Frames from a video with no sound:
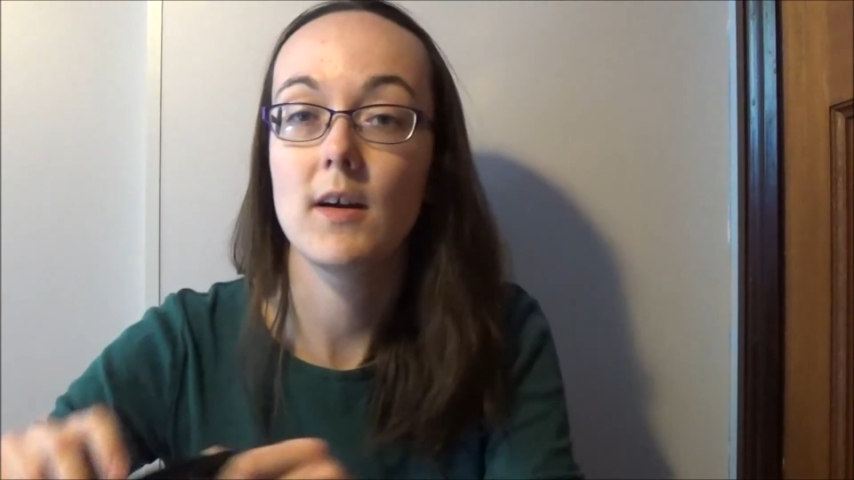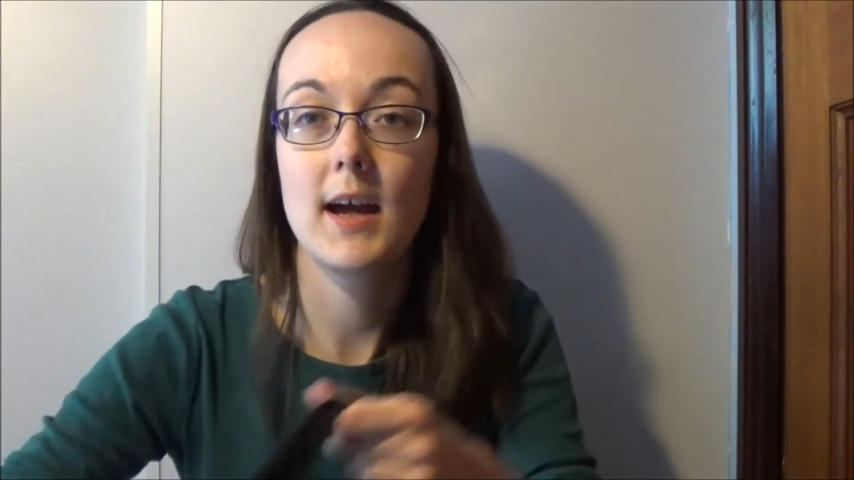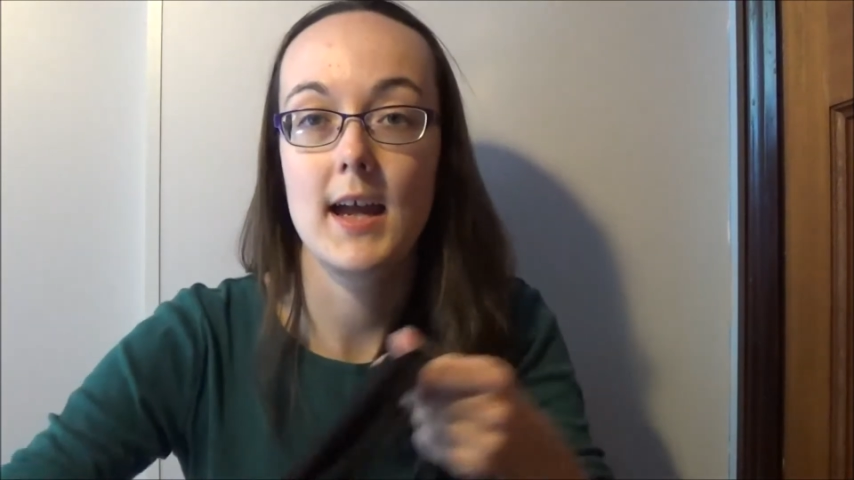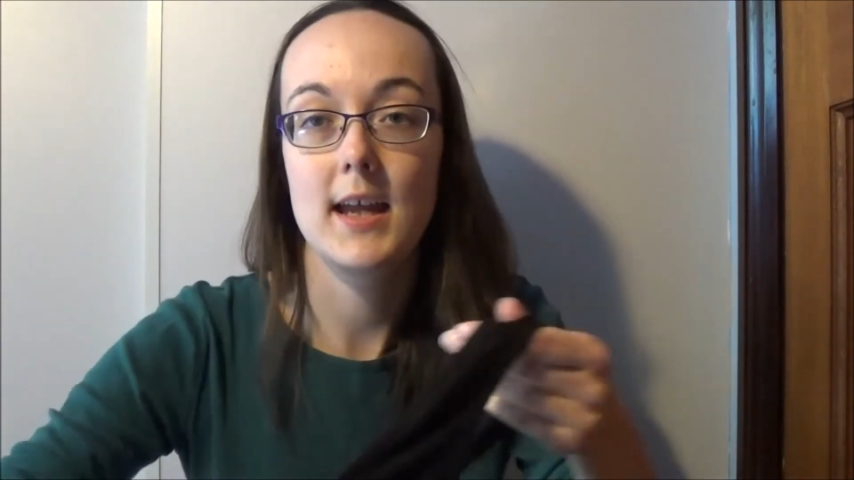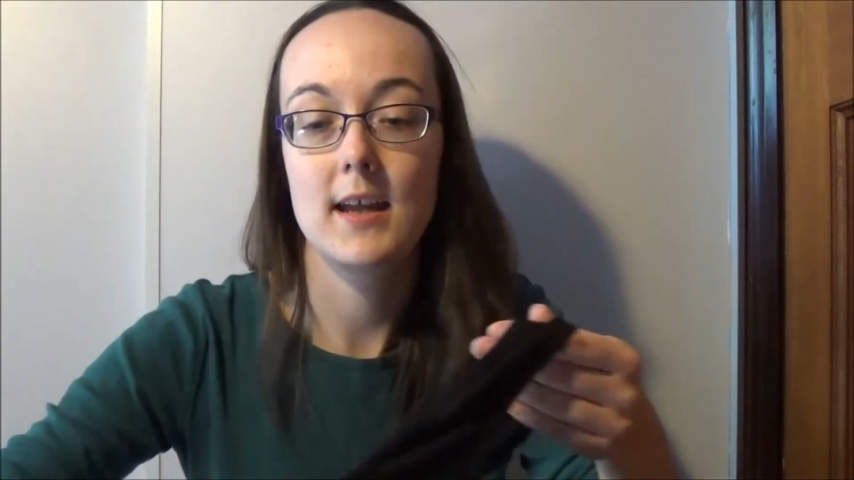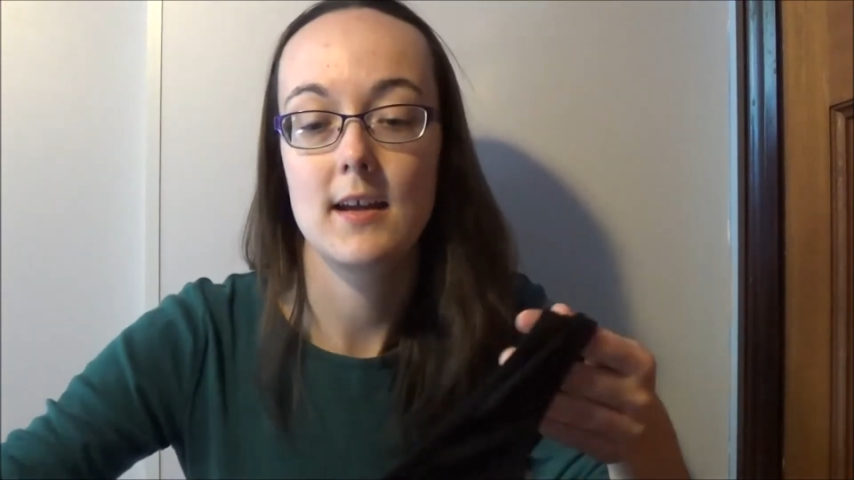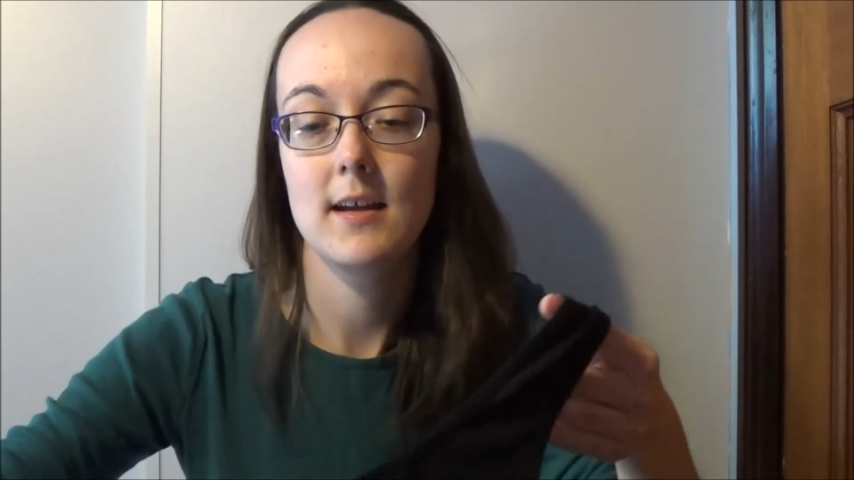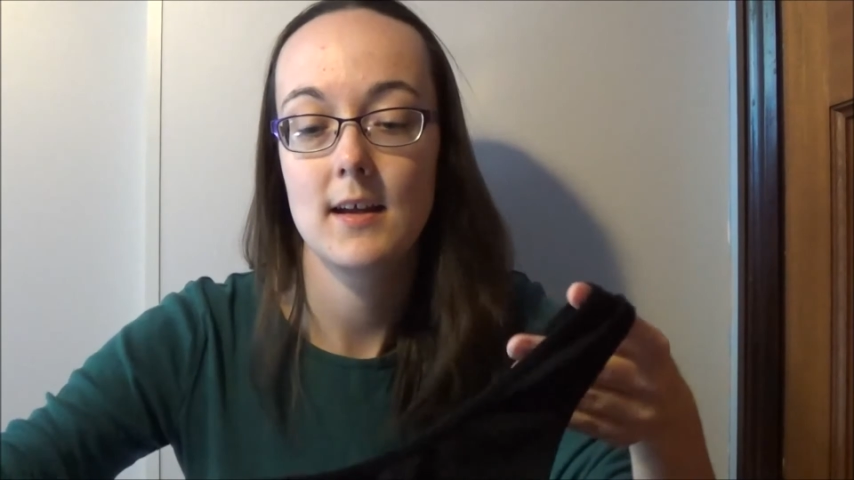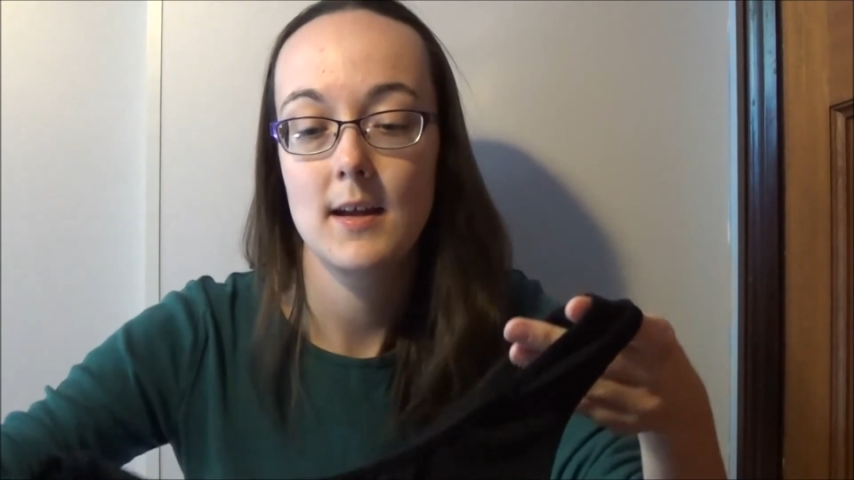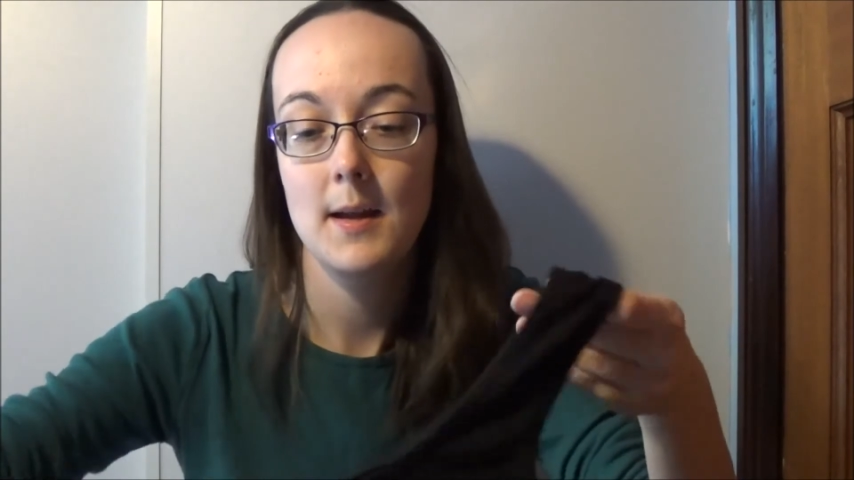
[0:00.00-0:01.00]
got a
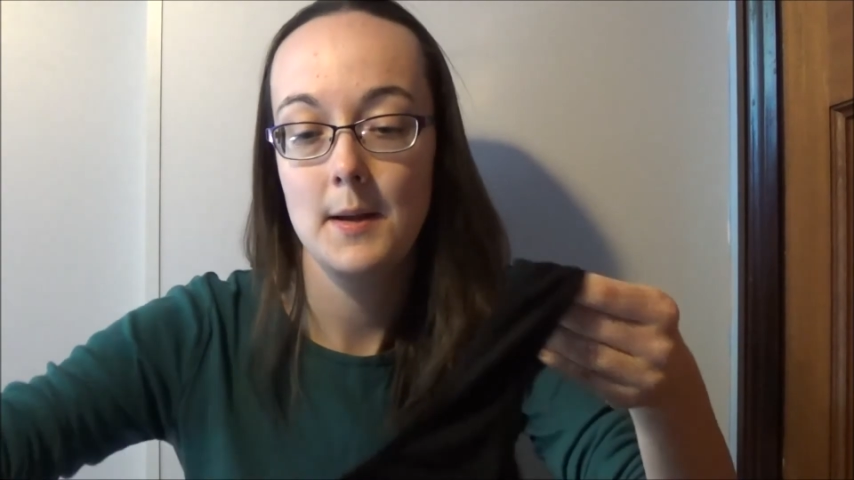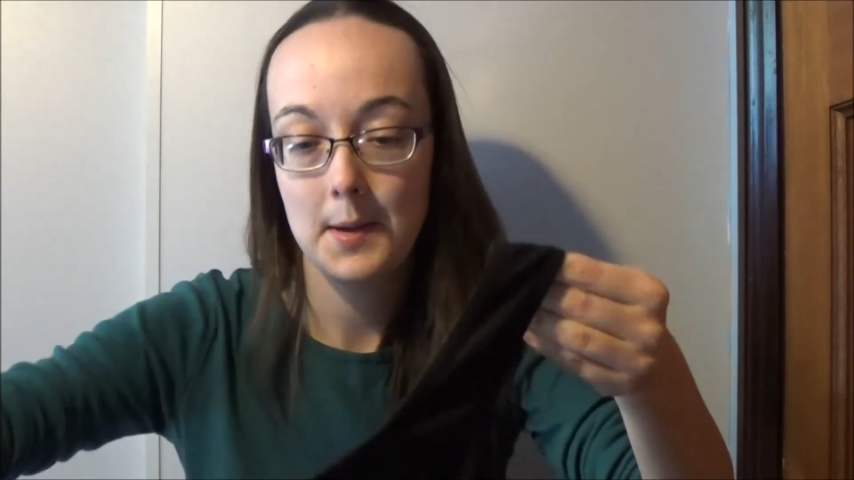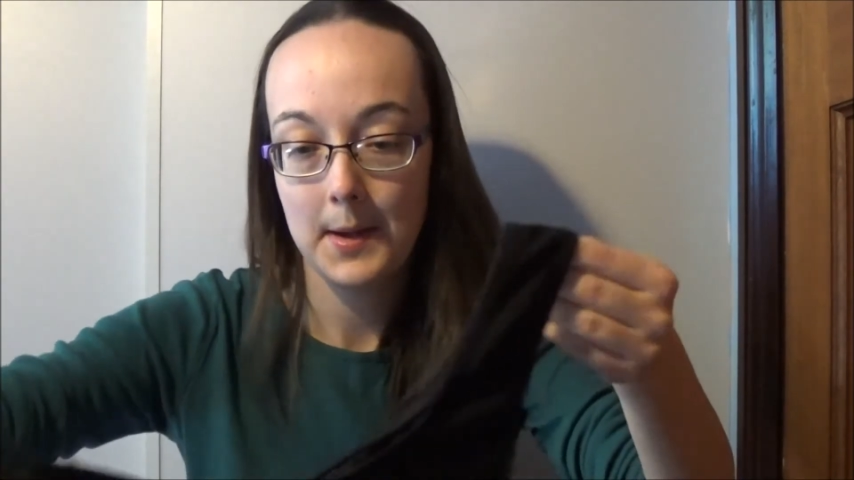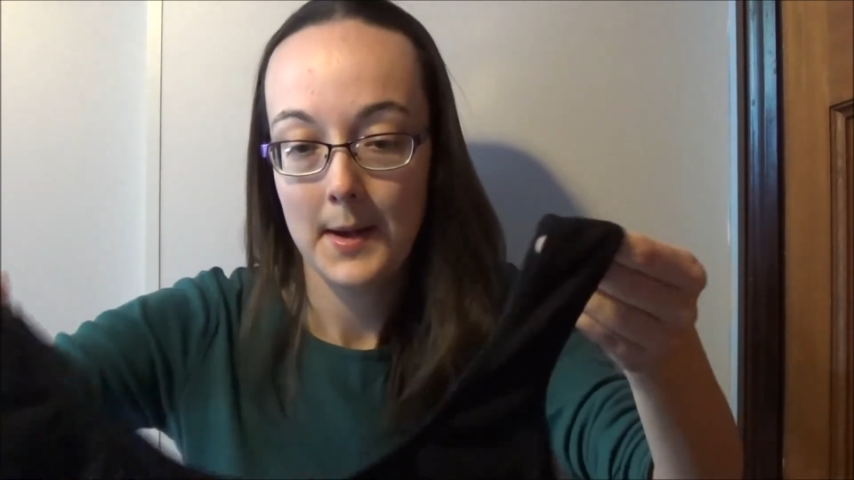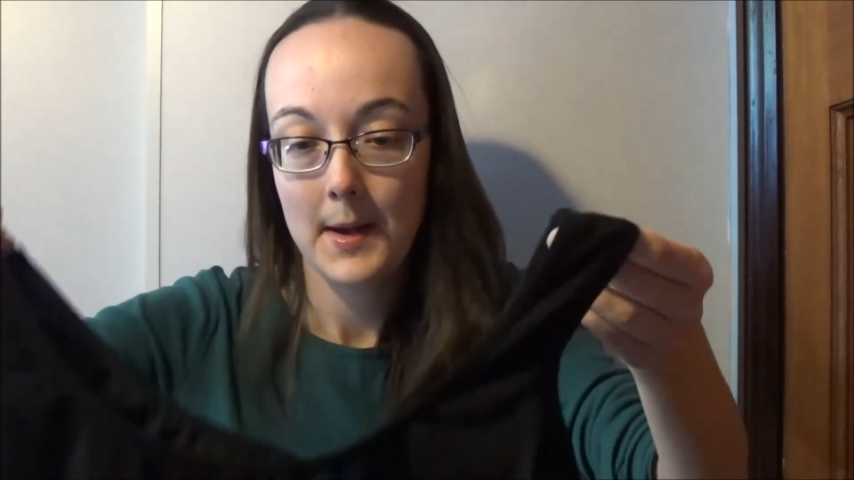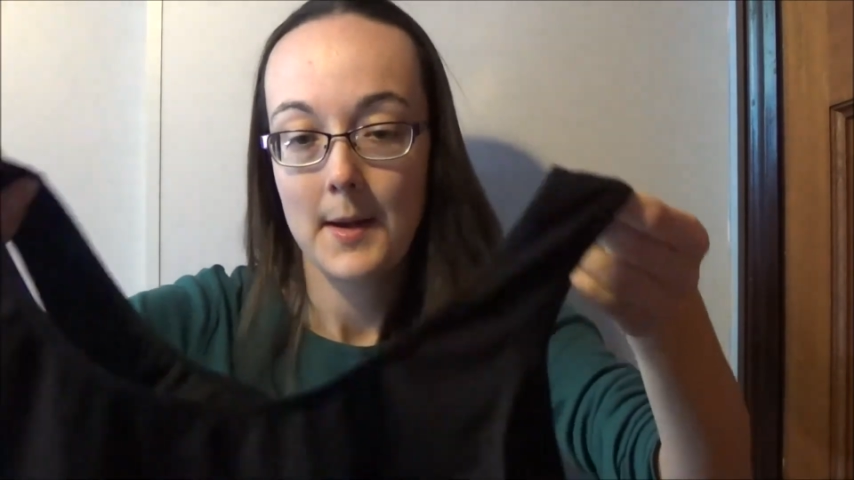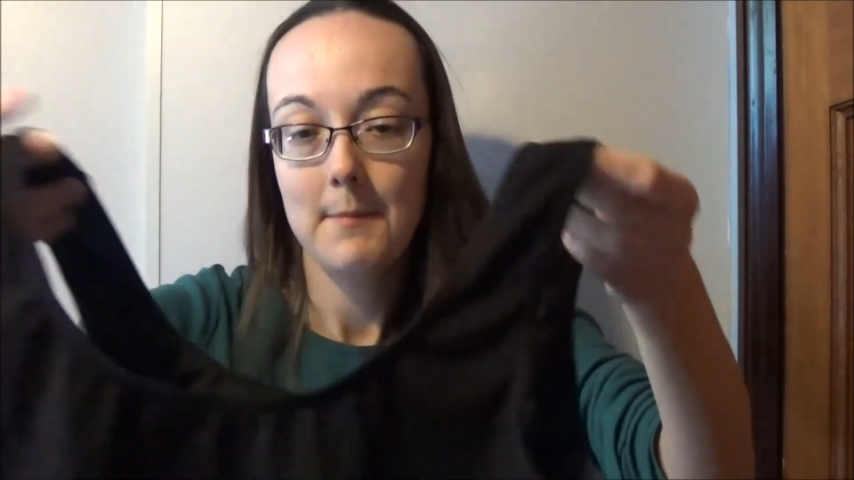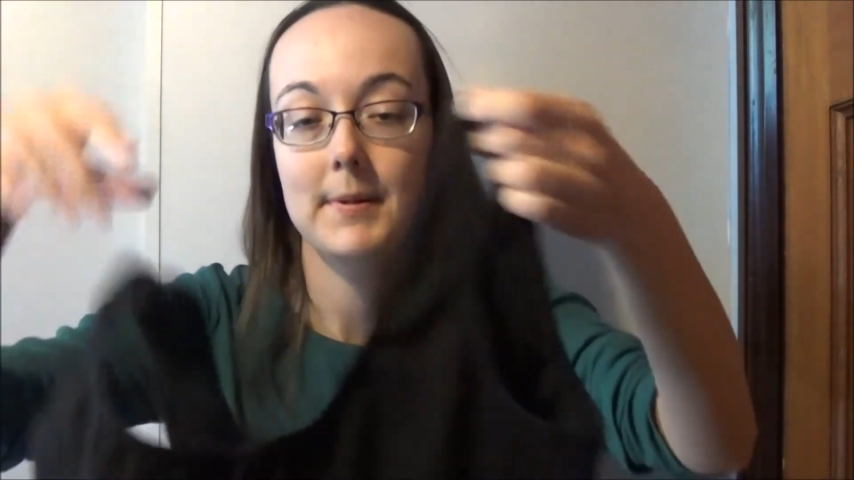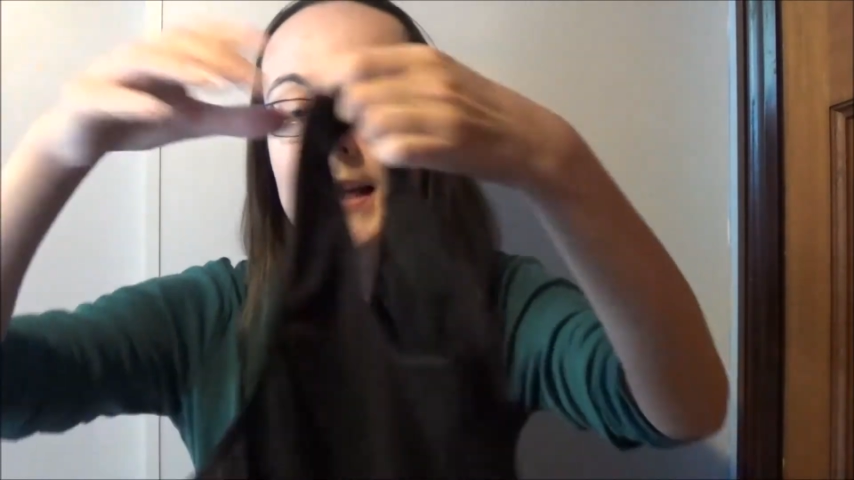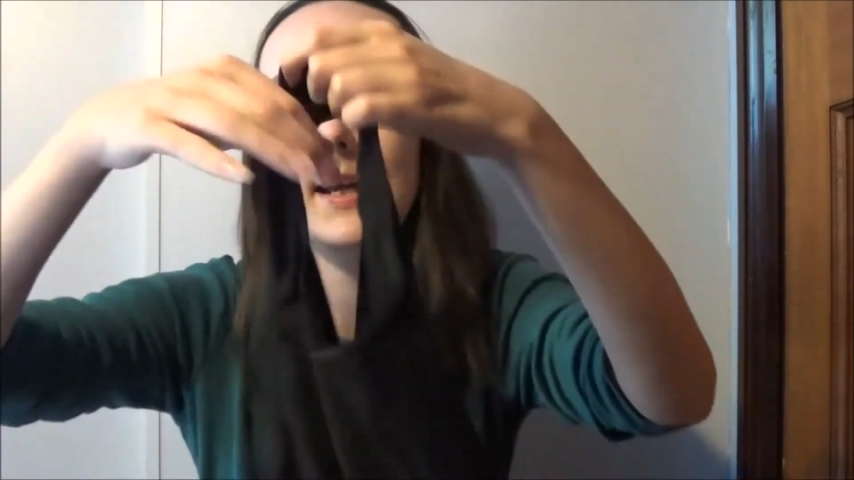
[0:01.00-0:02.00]

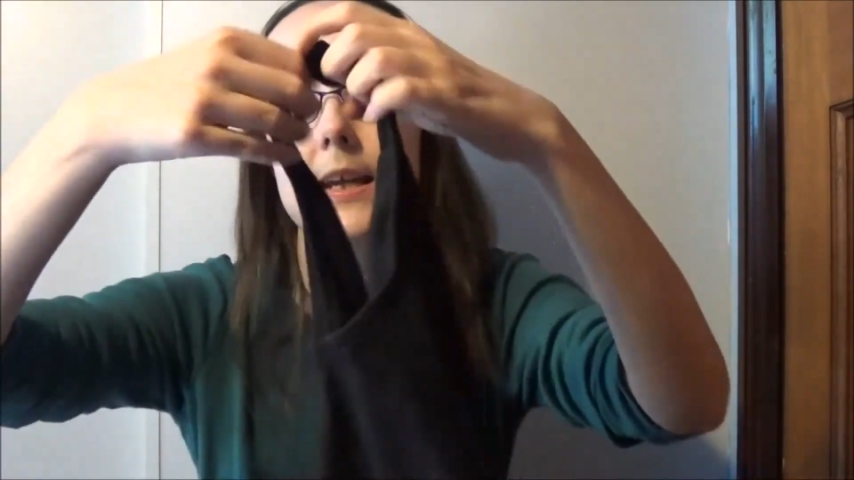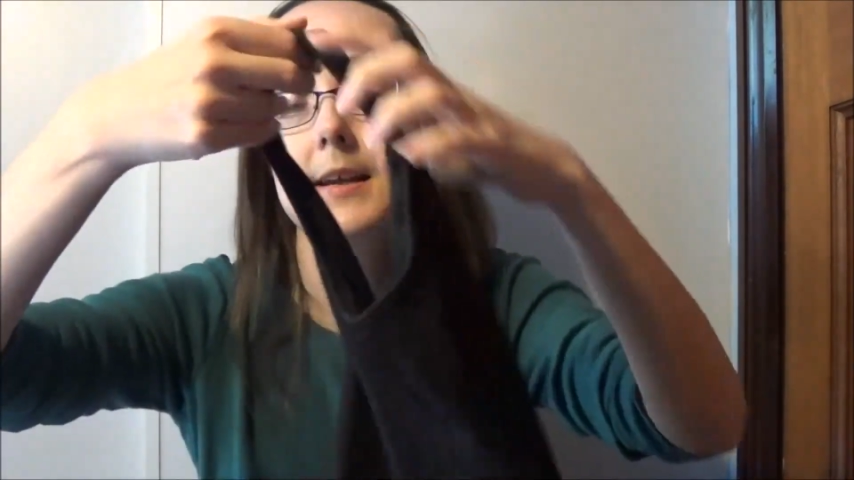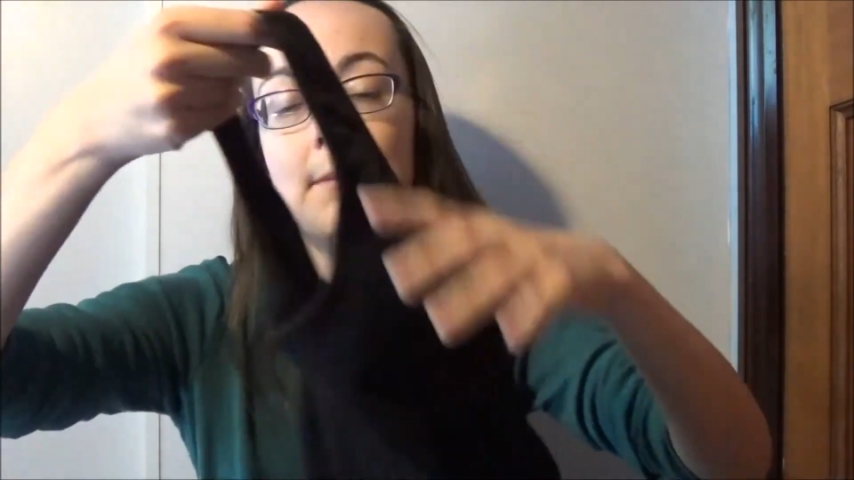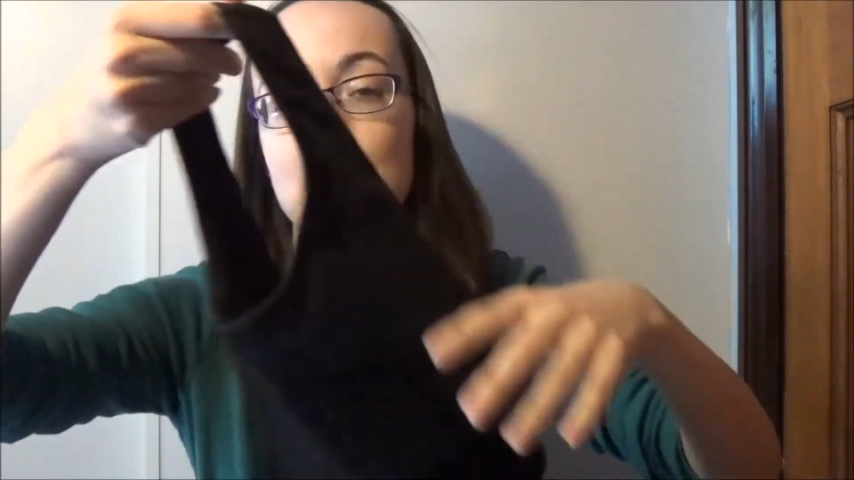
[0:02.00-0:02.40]
plain